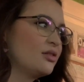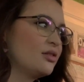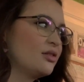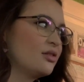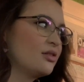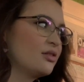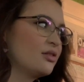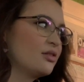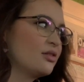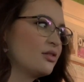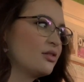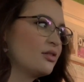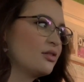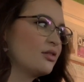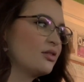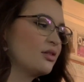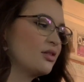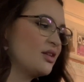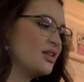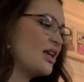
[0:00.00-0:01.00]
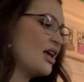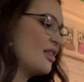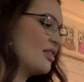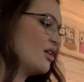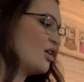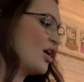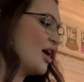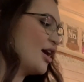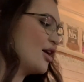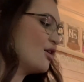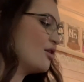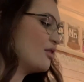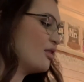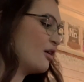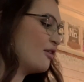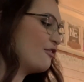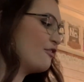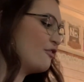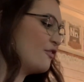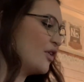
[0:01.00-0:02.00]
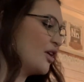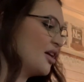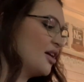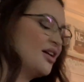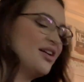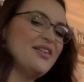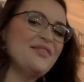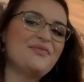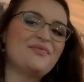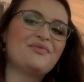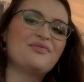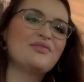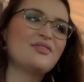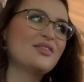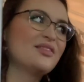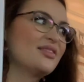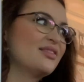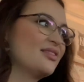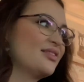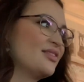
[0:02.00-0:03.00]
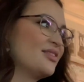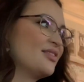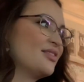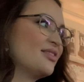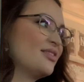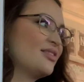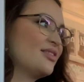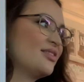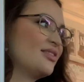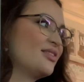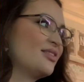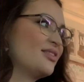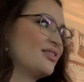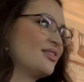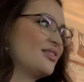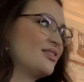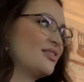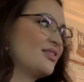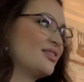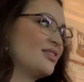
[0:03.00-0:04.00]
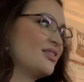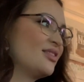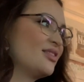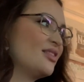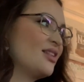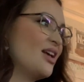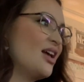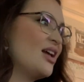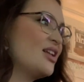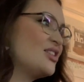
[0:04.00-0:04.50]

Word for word: Tail. Yeah, their hair, their fur. Yeah, my dog Rex is shedding.